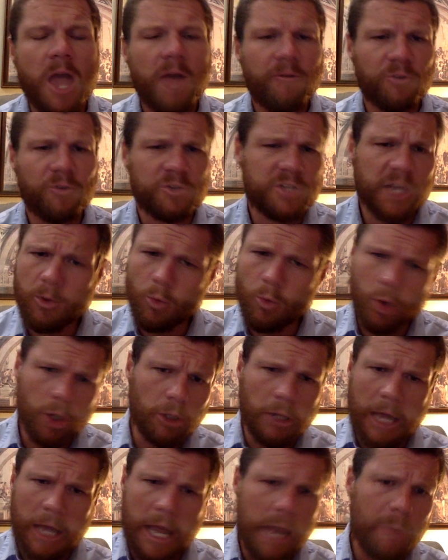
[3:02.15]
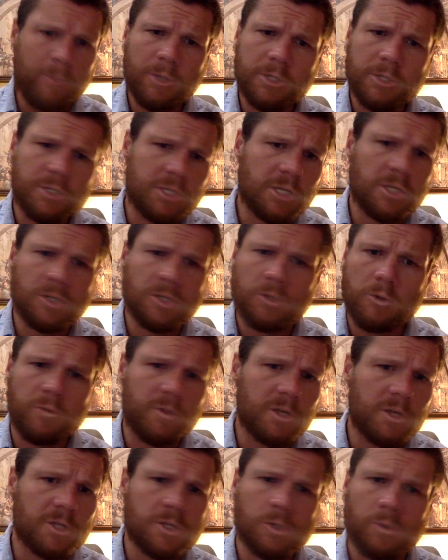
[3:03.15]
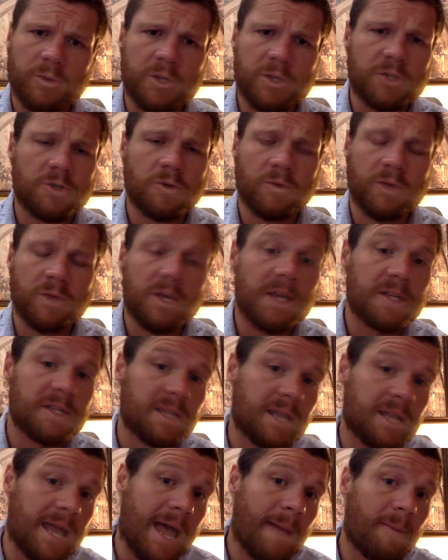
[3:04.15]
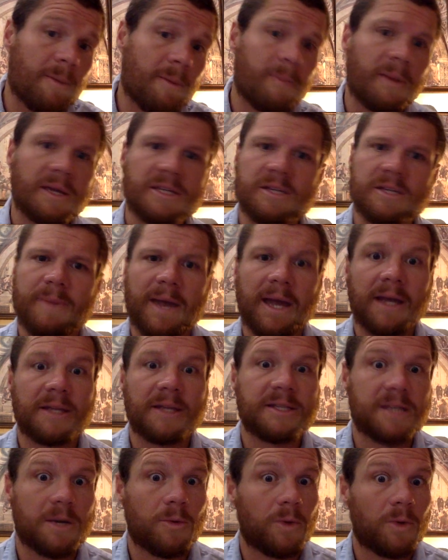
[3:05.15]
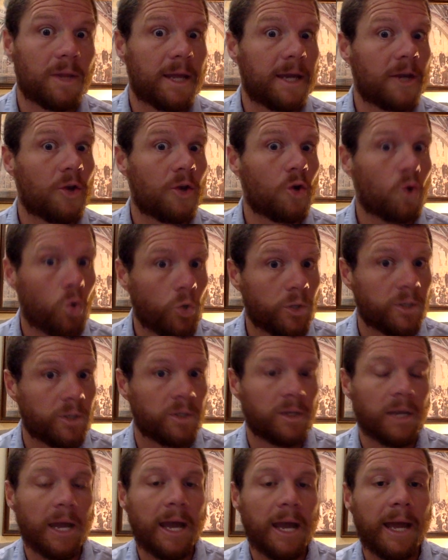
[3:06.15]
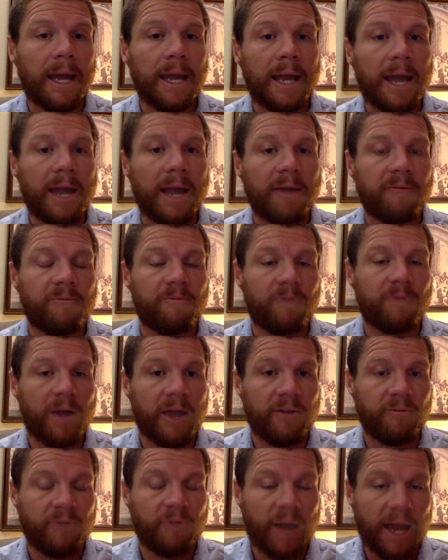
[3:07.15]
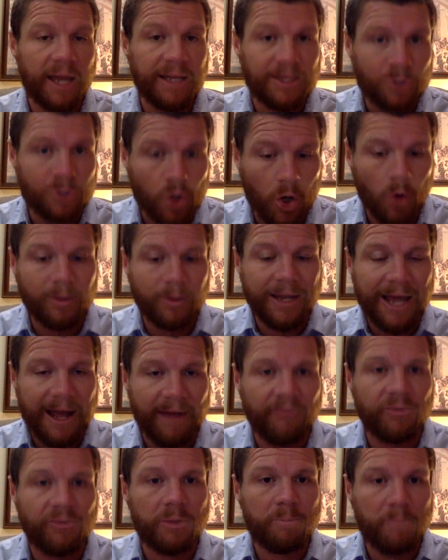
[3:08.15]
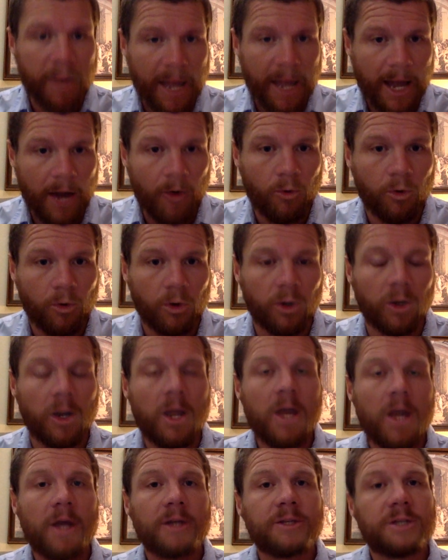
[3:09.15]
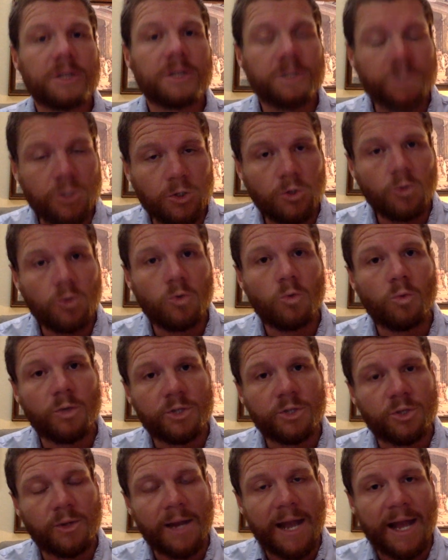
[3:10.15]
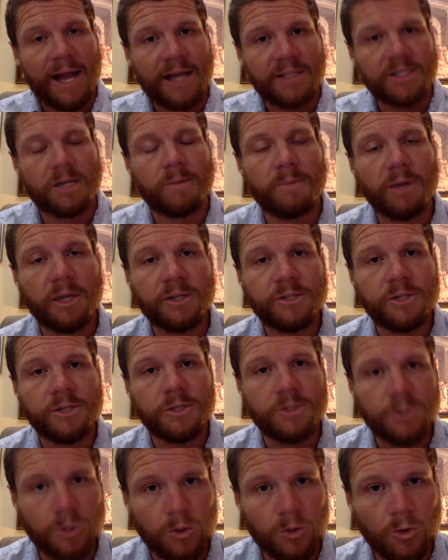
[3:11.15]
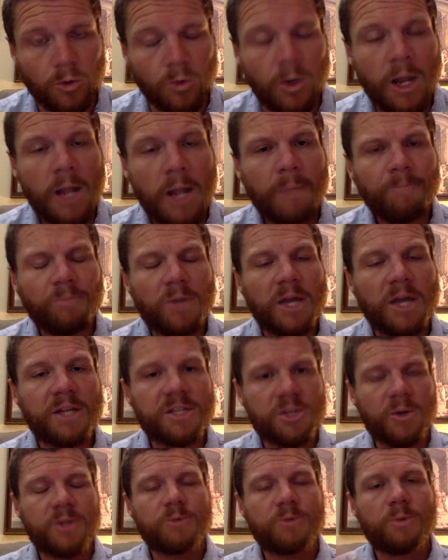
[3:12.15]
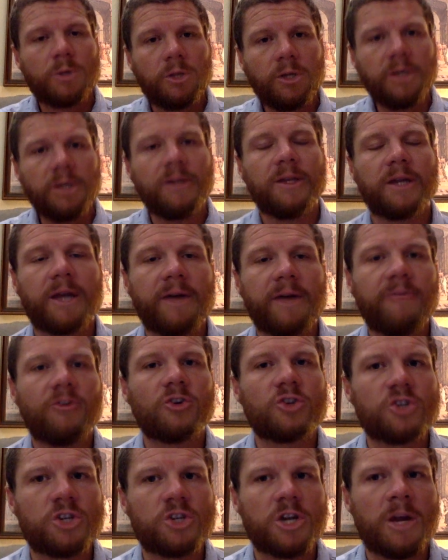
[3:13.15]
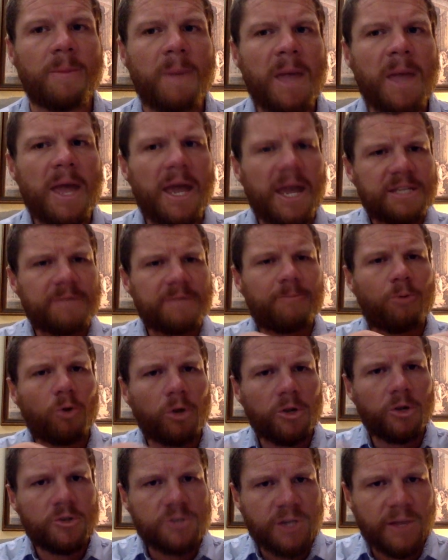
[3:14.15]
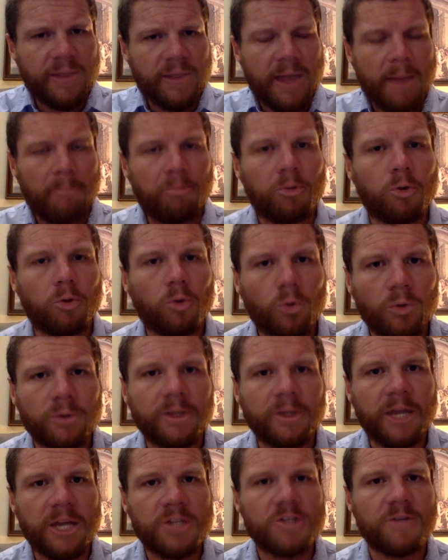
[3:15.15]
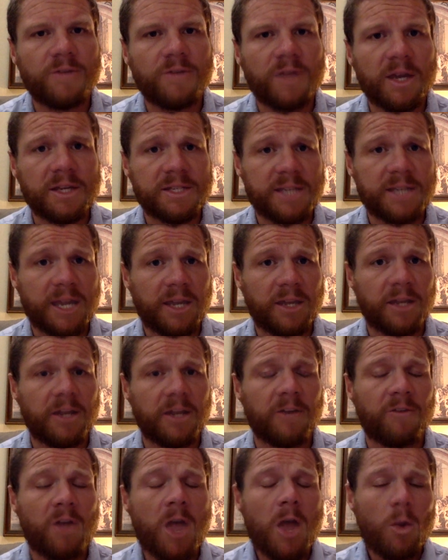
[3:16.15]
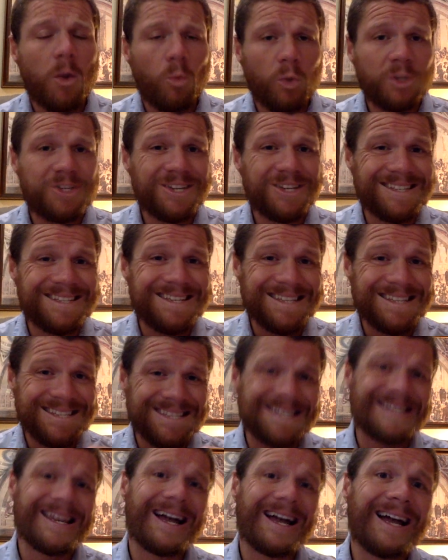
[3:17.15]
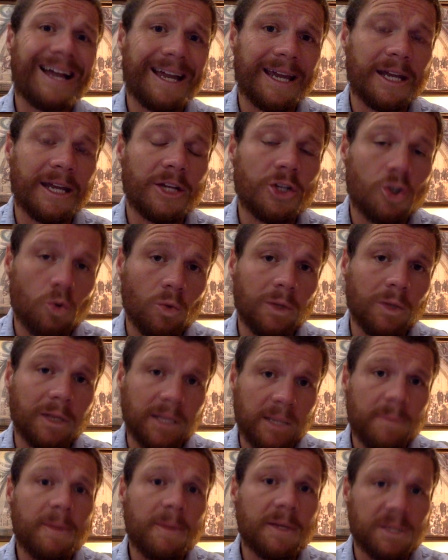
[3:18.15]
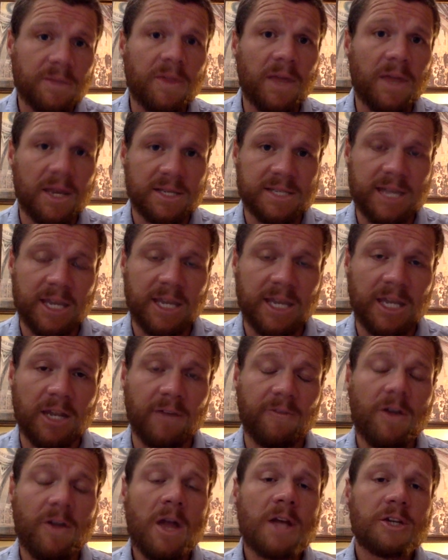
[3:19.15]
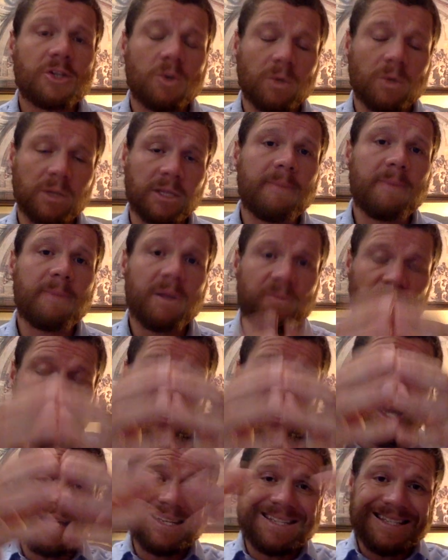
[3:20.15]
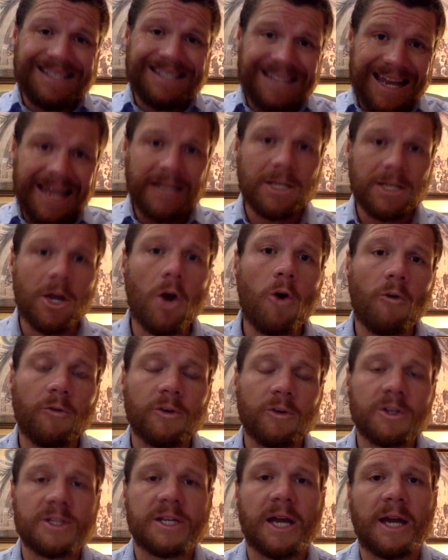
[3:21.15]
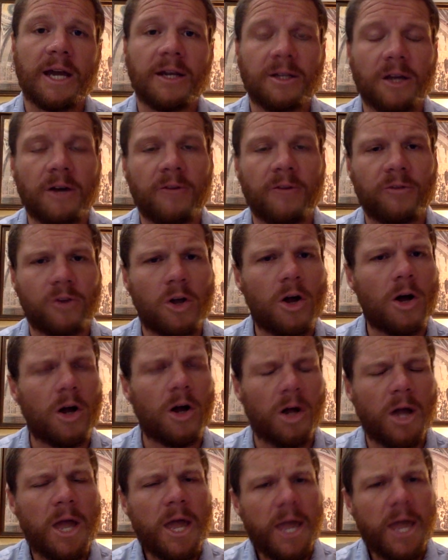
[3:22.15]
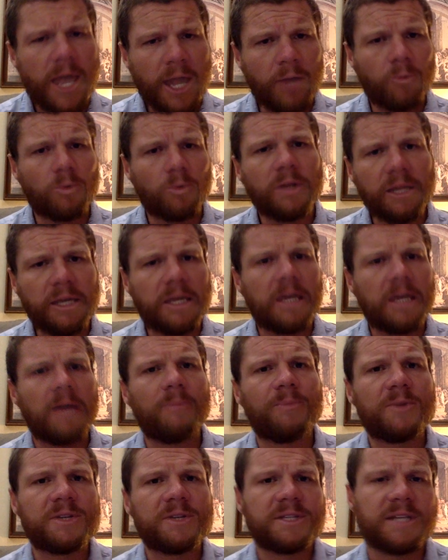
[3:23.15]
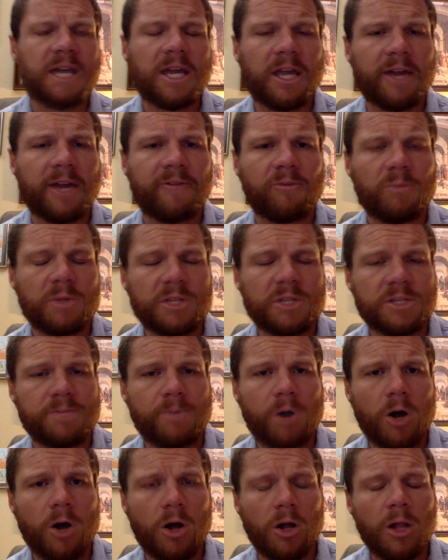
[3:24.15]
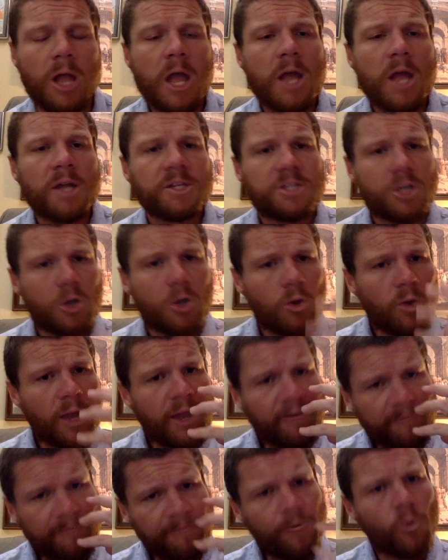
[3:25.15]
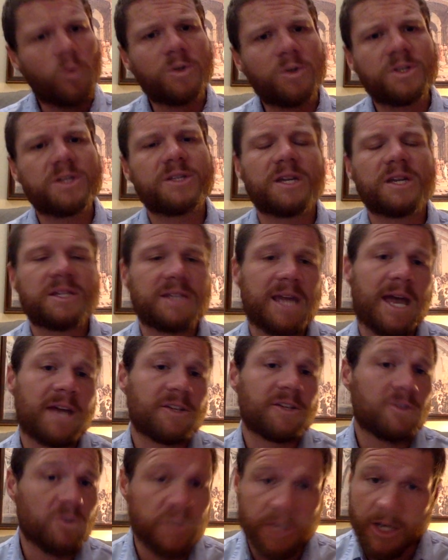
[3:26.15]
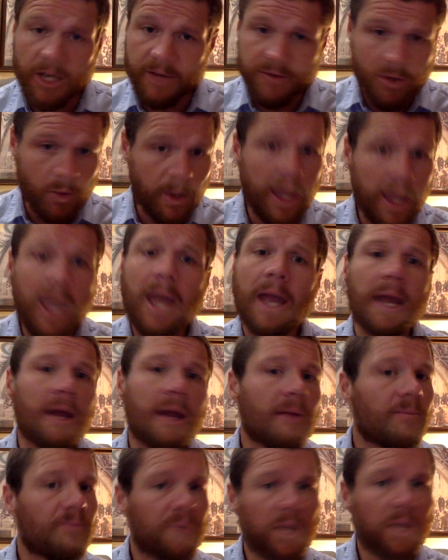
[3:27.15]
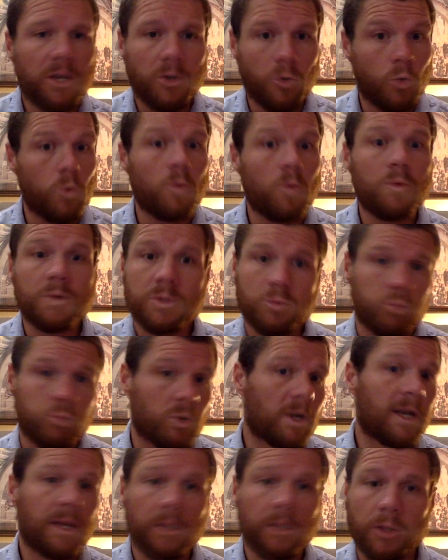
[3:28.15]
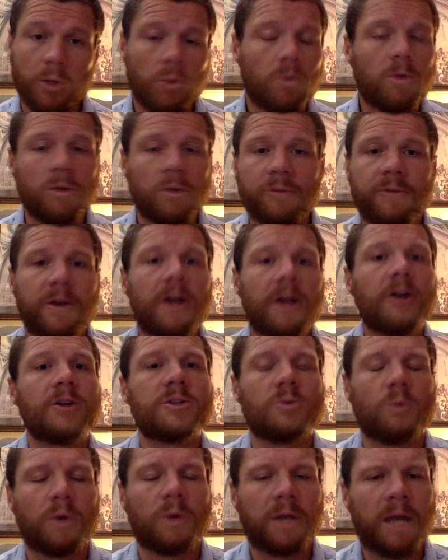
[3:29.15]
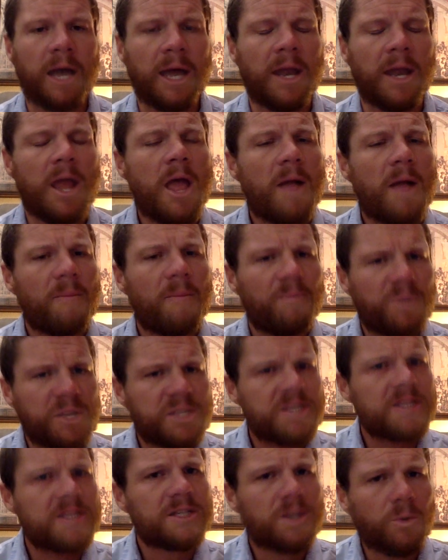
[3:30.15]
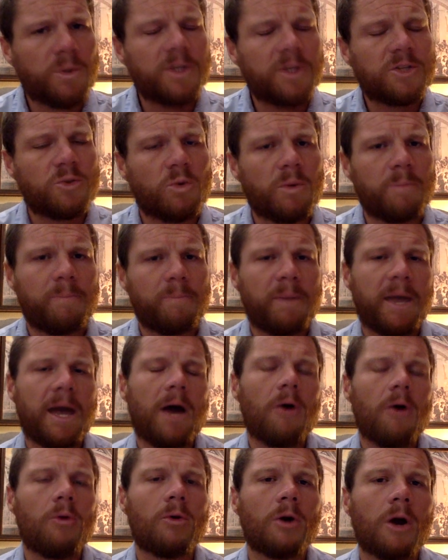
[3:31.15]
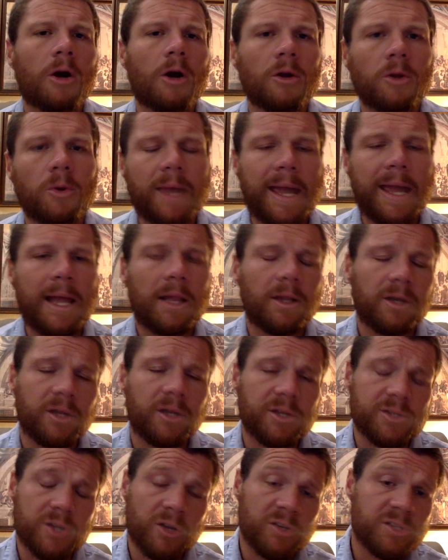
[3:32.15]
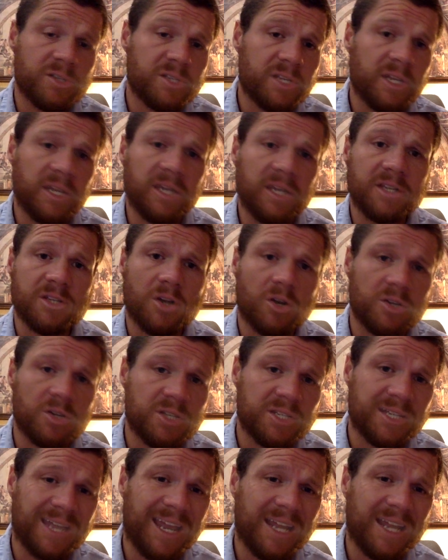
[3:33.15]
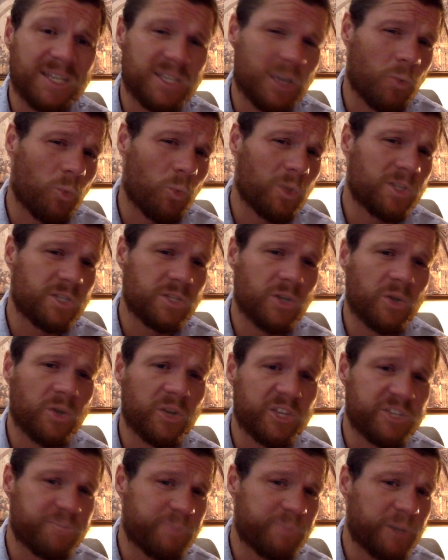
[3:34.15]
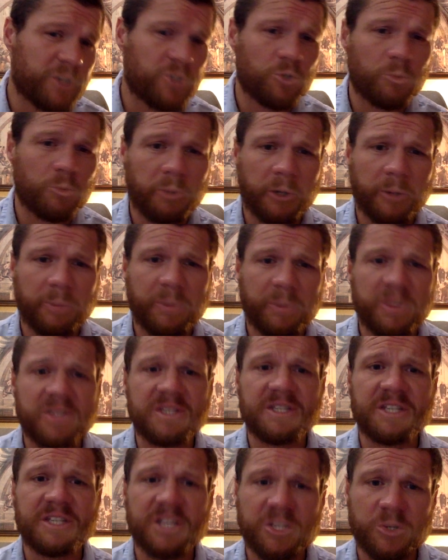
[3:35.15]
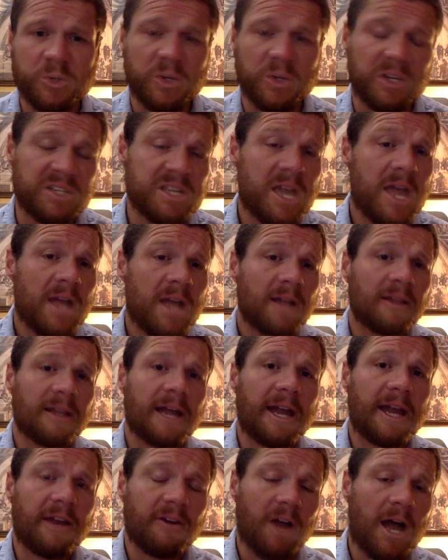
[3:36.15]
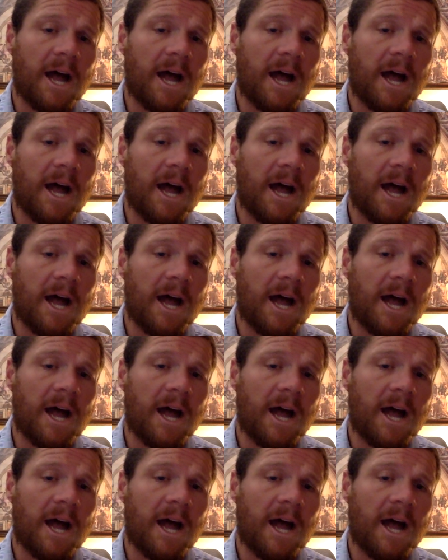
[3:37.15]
for saying, well, Abbott didn't do this or this or this, and Abbott based it back and say, well, I couldn't. I don't have the power to do what you're asking me to do. And so as we look at the governorship, it's important to understand that plural nature of the executive, which is designed to limit the executive, to limit the state oversight of law, and really keep the state government small. So it forces us to ask ourselves, okay, then who's running local affairs and whatnot? This is going to empower our localities, our cities, our states, and what's known as special purpose districts, like